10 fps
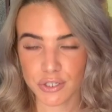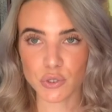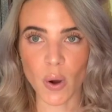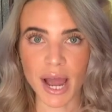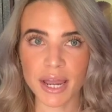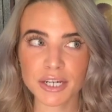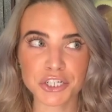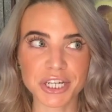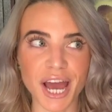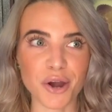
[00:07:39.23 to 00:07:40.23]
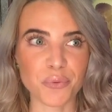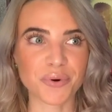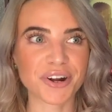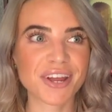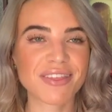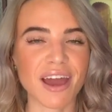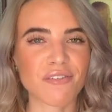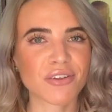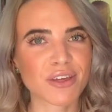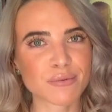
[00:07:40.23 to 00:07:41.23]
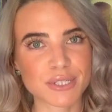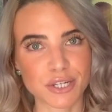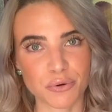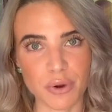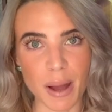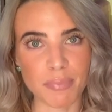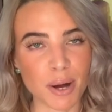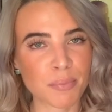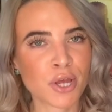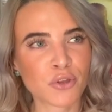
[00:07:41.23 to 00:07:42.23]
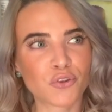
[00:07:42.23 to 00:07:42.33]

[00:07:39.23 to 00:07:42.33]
So I actually got worried that everything was gonna wrap up